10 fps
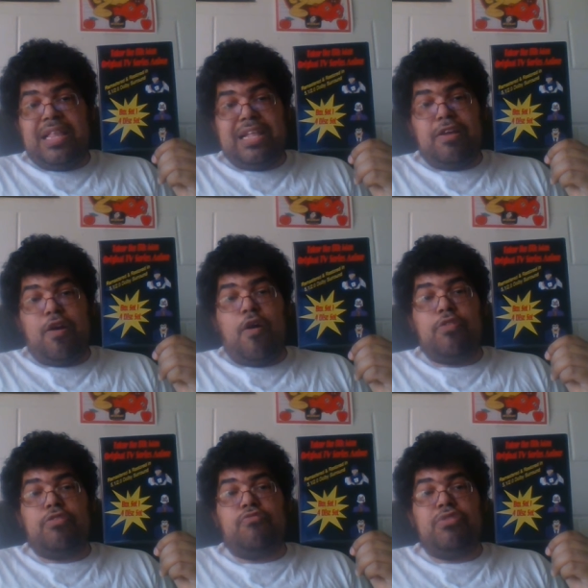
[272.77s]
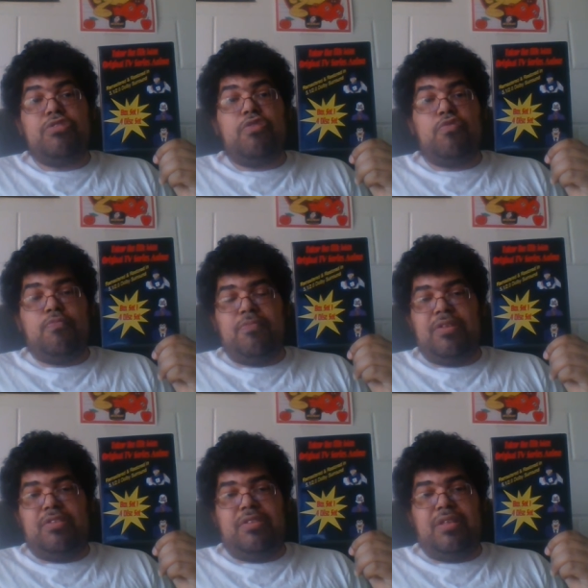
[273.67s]
They took all the original
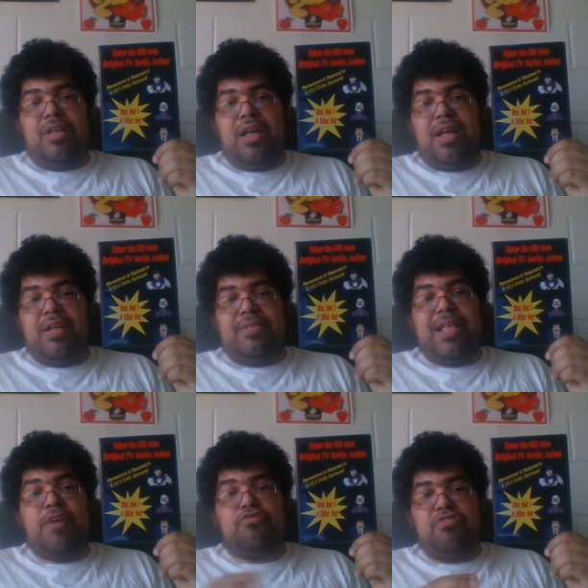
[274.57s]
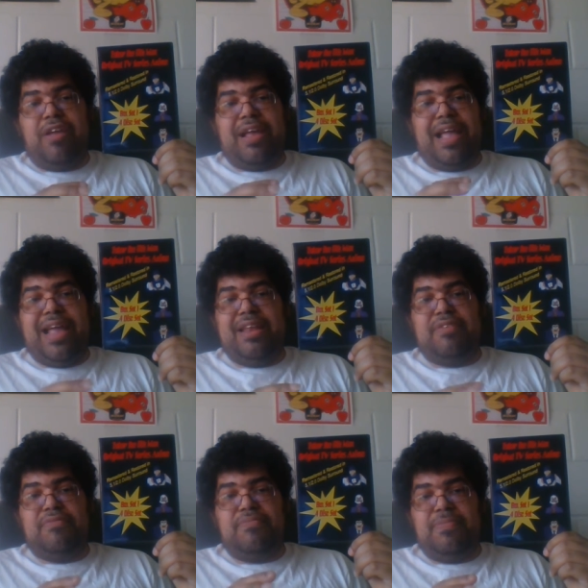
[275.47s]
uh, soundtrack, kind
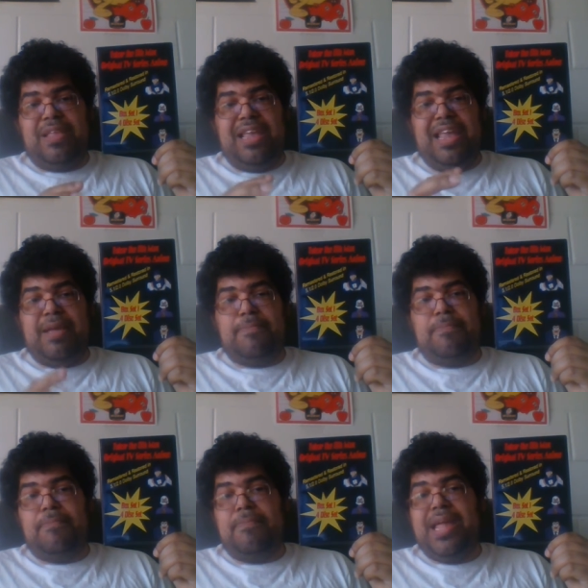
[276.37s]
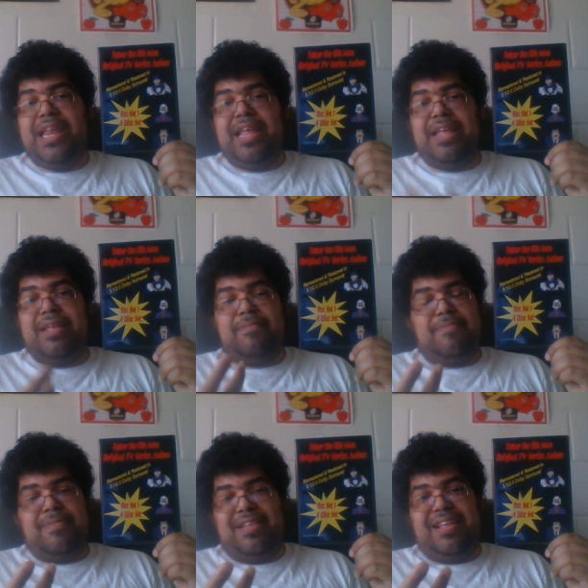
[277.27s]
of, and made it
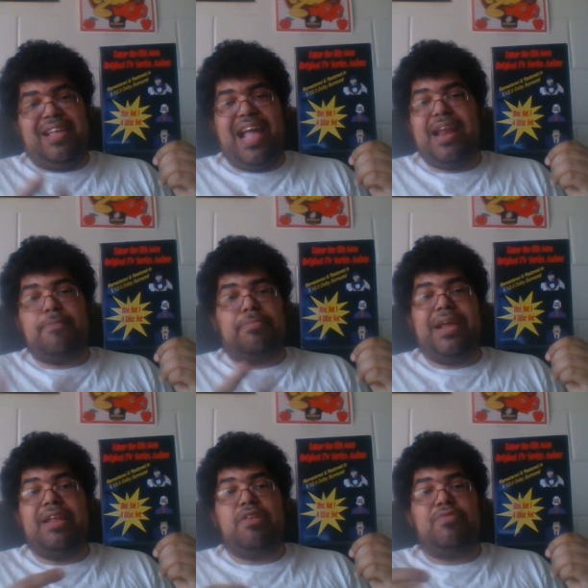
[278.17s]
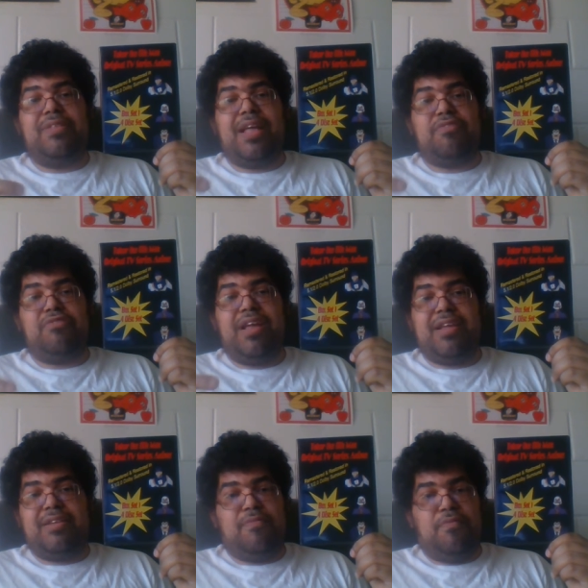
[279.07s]
kind of brand new soundtrack.